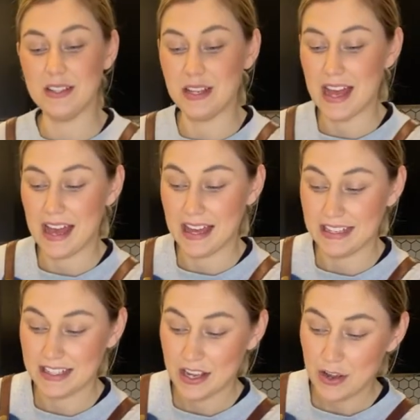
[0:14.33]
to
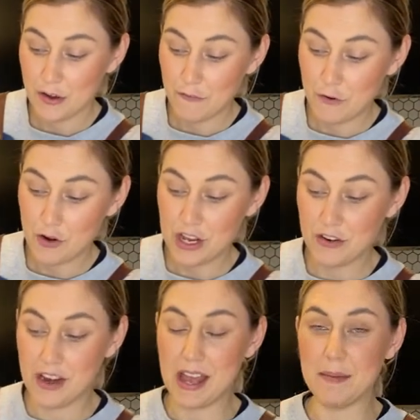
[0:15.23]
add 40
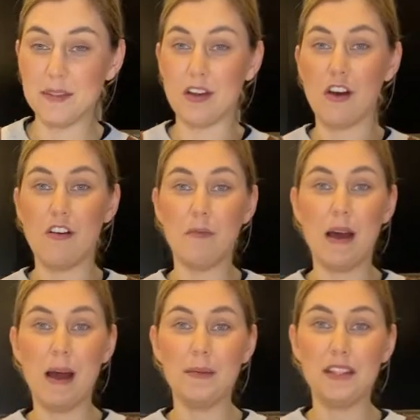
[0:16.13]
grams of
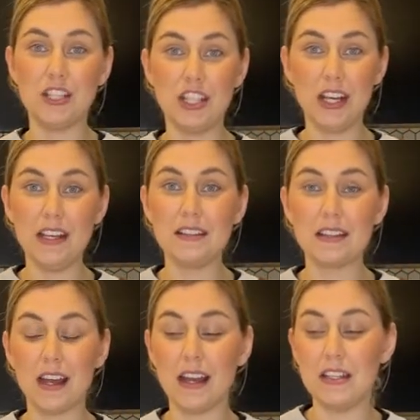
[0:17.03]
parmesan cheese
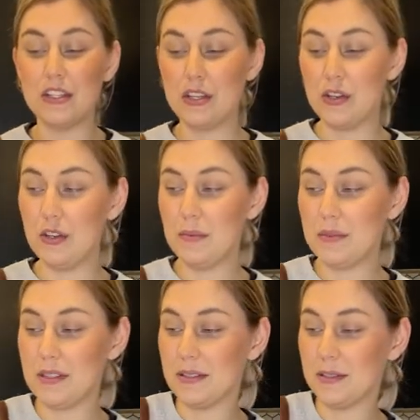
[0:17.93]
cut into cubes.